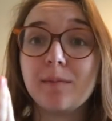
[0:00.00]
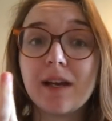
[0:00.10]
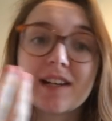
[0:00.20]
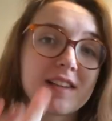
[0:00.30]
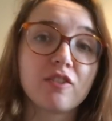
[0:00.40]
a
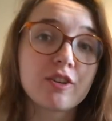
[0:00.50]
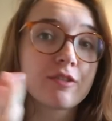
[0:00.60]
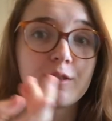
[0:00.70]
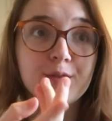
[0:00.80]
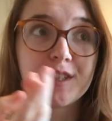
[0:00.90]
bit because I've looked
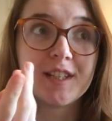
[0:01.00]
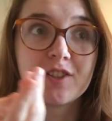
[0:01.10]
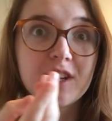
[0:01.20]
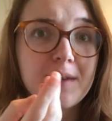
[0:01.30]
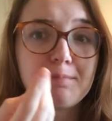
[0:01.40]
through the
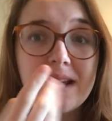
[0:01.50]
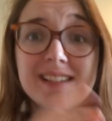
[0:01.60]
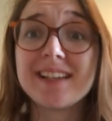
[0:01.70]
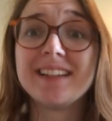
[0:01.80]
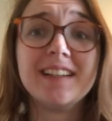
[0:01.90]
footage and
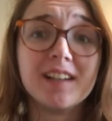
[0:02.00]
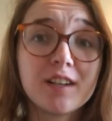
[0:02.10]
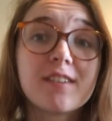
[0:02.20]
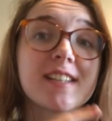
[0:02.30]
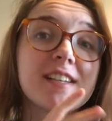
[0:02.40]
basically none
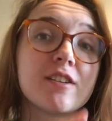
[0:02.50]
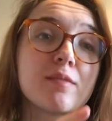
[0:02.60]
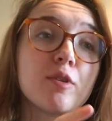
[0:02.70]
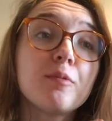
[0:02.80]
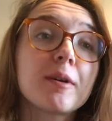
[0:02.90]
of it's
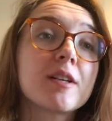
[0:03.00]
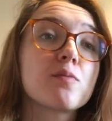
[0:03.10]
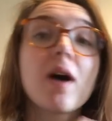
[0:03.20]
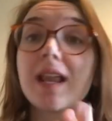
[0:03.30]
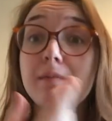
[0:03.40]
usable because
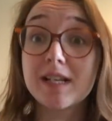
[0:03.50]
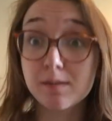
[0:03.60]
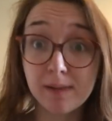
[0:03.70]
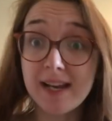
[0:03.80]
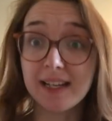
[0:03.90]
while I'm
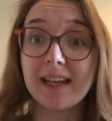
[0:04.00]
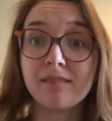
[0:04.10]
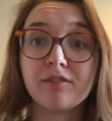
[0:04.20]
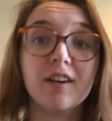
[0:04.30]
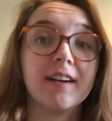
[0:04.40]
explaining
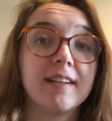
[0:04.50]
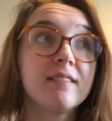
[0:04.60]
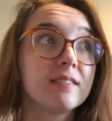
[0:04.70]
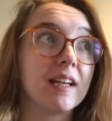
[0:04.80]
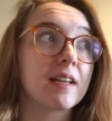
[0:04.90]
it
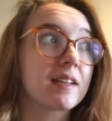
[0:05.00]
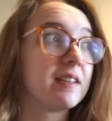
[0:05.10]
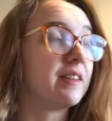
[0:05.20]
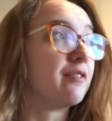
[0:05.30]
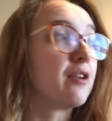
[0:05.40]
fine, like
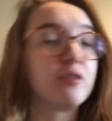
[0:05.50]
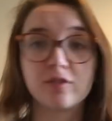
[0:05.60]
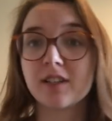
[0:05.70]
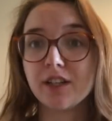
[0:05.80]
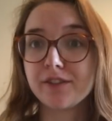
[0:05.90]
the vocal
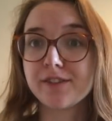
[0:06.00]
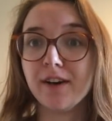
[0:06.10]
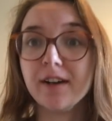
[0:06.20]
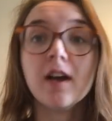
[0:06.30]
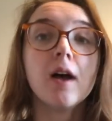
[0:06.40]
side of it's
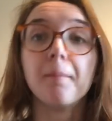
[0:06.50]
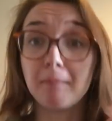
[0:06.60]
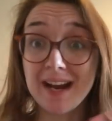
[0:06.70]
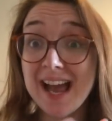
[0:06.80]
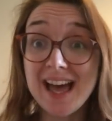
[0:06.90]
fine,
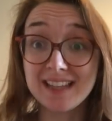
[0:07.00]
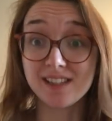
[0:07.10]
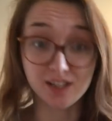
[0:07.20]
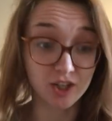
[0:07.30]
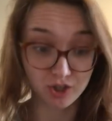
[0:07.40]
my
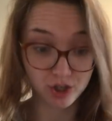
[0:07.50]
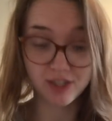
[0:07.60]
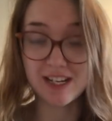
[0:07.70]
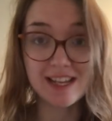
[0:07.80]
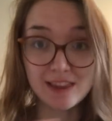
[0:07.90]
hands are
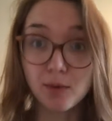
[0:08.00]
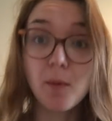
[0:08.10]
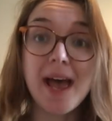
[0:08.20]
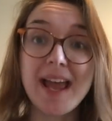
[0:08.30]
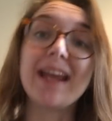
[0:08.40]
just in the
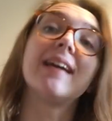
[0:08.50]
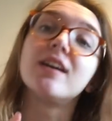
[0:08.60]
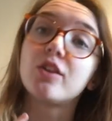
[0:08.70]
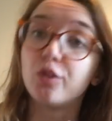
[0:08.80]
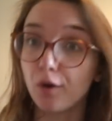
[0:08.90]
way
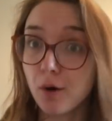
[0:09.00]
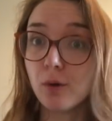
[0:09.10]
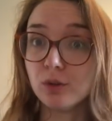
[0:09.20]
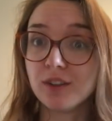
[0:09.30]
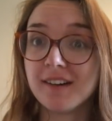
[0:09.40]
the
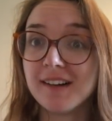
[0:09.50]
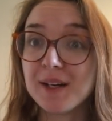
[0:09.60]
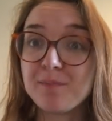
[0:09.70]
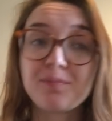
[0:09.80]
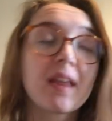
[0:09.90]
whole
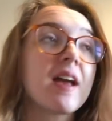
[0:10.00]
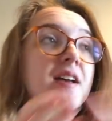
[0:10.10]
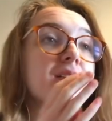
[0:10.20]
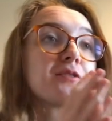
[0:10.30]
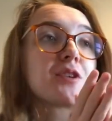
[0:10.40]
time.
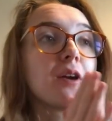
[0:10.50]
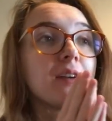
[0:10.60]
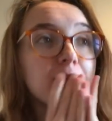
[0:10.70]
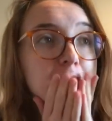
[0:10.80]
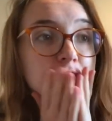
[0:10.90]
So
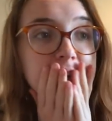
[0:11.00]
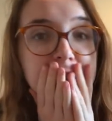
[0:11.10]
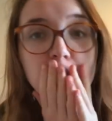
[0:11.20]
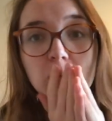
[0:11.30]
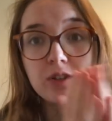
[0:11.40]
I've been trying to
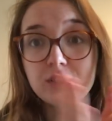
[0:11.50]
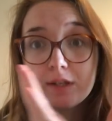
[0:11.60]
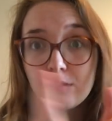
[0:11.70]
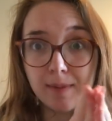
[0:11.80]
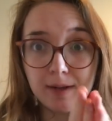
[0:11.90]
think what to
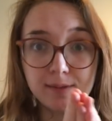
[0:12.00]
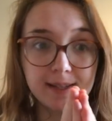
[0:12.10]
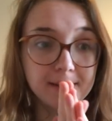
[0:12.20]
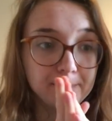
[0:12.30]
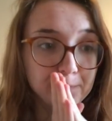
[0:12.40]
do about
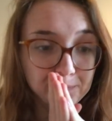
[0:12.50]
it.